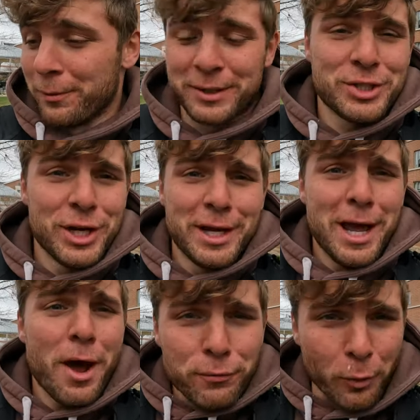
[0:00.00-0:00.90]
which
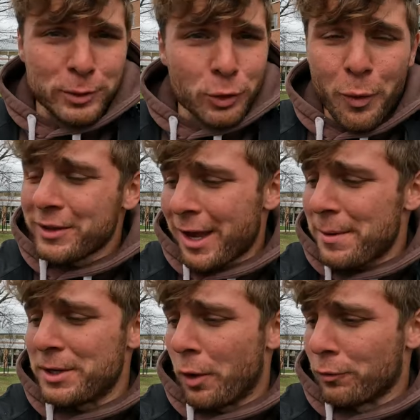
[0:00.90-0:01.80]
of course, the one time
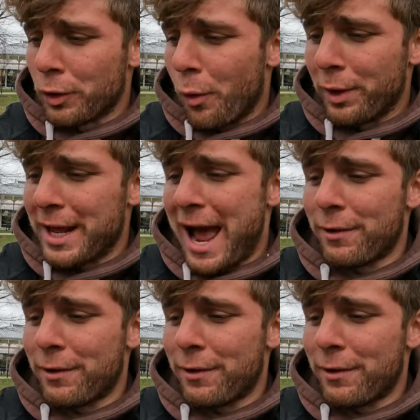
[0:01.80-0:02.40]
I don't record it,